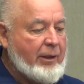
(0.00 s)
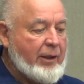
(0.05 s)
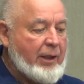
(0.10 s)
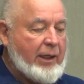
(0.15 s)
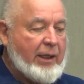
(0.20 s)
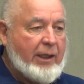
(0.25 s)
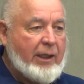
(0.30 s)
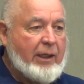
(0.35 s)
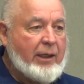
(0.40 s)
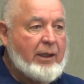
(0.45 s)

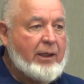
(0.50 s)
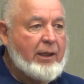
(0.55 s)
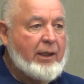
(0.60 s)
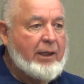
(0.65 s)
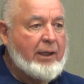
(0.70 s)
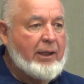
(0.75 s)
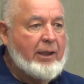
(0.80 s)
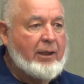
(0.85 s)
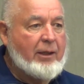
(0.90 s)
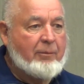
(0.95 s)

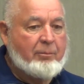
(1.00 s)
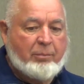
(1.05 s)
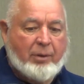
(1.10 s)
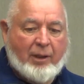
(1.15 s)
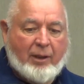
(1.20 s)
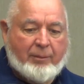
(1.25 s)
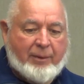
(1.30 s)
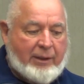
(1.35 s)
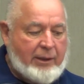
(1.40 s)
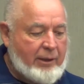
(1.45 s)
In a
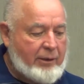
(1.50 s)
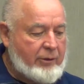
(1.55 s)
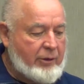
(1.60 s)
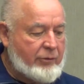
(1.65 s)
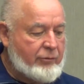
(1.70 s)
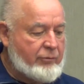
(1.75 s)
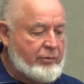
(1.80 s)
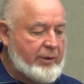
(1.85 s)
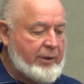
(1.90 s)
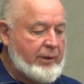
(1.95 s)
plumbing
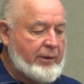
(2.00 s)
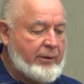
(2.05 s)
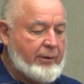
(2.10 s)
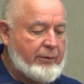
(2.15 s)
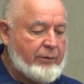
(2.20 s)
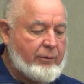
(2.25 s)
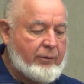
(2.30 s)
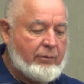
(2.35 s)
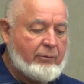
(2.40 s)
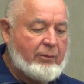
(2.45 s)
industry,
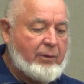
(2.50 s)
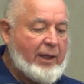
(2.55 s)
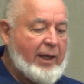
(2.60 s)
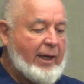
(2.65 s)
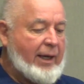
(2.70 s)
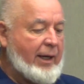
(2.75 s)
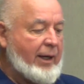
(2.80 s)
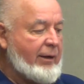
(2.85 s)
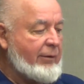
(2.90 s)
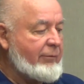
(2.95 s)
you will
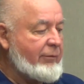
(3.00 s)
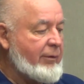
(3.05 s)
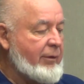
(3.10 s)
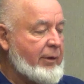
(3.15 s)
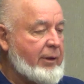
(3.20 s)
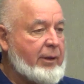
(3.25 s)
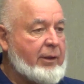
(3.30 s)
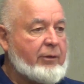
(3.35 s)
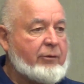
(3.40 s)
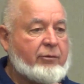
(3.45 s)
have
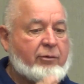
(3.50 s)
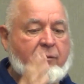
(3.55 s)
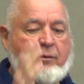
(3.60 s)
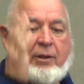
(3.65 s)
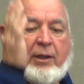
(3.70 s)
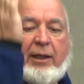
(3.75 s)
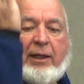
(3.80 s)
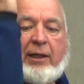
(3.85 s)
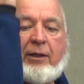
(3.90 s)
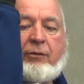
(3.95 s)

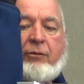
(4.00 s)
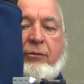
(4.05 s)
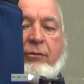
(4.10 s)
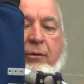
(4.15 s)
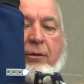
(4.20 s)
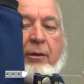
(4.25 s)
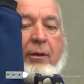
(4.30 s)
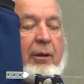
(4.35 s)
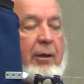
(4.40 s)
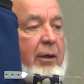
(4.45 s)

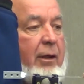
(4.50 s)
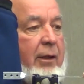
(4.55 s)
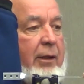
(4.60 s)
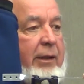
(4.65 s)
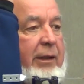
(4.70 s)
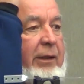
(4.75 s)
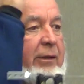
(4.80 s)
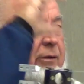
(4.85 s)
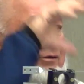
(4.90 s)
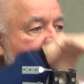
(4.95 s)
studs
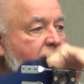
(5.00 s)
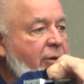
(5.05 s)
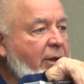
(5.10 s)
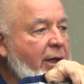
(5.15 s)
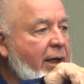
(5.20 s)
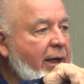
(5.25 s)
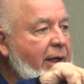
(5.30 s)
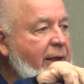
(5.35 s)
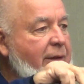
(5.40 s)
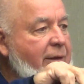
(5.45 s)
on either
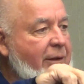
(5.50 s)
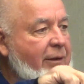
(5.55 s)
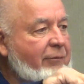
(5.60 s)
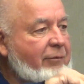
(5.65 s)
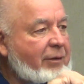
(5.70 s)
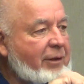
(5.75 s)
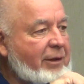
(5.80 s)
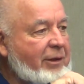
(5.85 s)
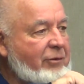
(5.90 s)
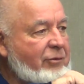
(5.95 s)
side
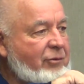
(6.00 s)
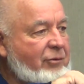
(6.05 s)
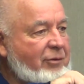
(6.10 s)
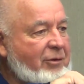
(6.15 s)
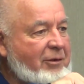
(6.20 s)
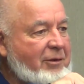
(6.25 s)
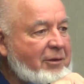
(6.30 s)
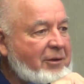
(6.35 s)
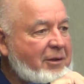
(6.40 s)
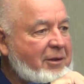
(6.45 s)
of
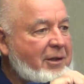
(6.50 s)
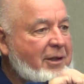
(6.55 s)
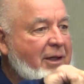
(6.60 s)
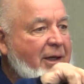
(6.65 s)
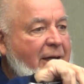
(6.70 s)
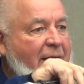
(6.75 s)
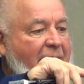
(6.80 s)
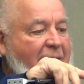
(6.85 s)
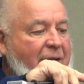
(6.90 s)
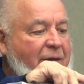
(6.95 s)
this,
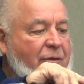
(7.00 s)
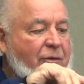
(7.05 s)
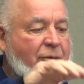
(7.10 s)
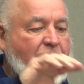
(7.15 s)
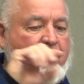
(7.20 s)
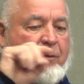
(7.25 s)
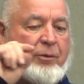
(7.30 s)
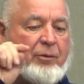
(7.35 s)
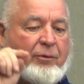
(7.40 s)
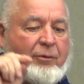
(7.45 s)
and
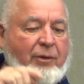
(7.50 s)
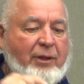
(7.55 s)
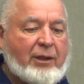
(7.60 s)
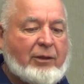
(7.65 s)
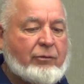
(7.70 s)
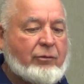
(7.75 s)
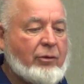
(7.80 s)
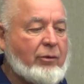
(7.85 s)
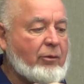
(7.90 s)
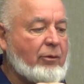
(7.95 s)
through
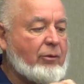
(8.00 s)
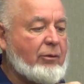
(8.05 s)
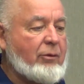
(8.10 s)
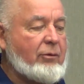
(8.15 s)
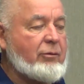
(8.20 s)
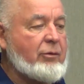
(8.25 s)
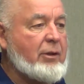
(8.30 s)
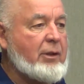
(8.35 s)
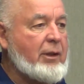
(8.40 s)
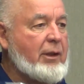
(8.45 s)
these
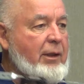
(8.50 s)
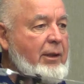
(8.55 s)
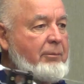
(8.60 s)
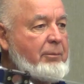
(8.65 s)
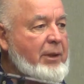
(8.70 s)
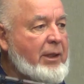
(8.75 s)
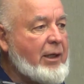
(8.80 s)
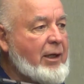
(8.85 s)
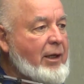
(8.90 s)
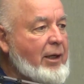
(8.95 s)
holes
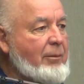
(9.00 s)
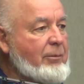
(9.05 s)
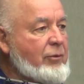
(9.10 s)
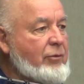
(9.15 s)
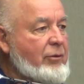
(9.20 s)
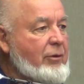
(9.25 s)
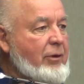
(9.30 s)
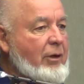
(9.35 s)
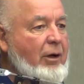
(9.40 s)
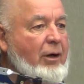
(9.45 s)

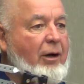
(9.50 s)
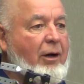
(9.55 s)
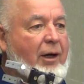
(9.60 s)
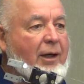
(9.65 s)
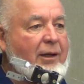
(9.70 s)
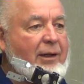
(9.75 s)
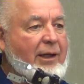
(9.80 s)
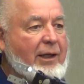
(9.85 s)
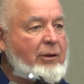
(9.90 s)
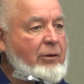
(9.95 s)
becomes
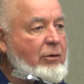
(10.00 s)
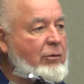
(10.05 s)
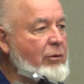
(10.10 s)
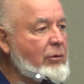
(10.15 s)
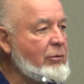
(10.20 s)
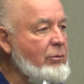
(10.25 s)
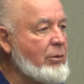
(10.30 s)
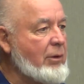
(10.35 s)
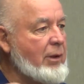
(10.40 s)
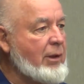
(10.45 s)
hot and
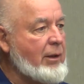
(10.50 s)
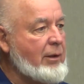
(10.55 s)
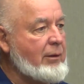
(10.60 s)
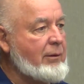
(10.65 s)
cold water.